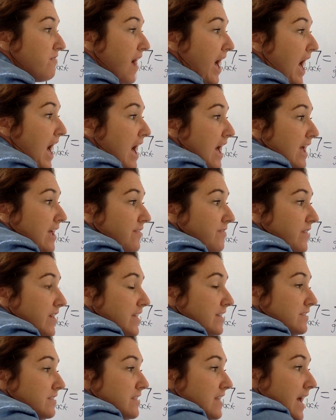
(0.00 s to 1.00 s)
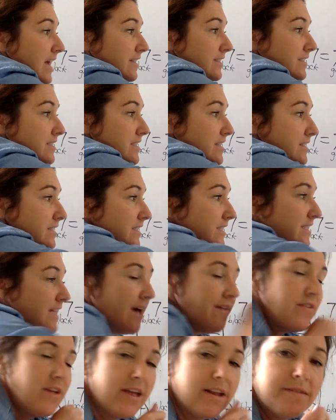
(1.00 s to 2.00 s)
or 5 is less
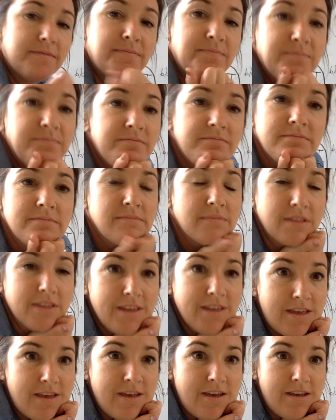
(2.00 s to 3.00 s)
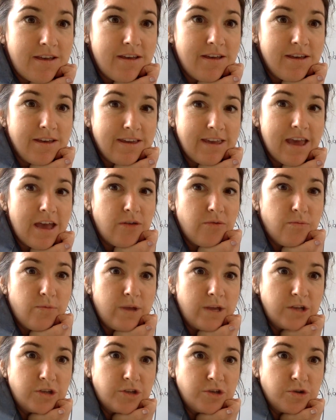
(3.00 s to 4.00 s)
than 7.
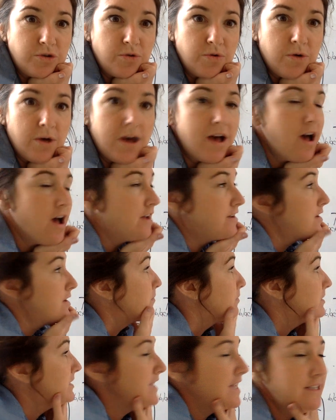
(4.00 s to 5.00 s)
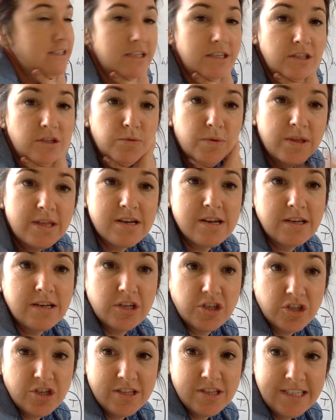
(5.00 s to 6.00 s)
Can we do a number
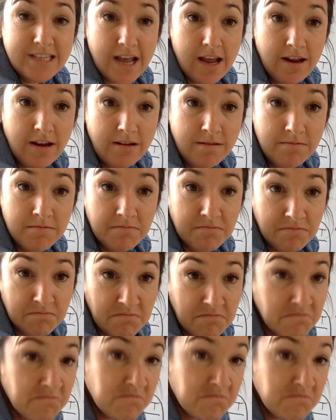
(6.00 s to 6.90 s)
sentence with an addition sign?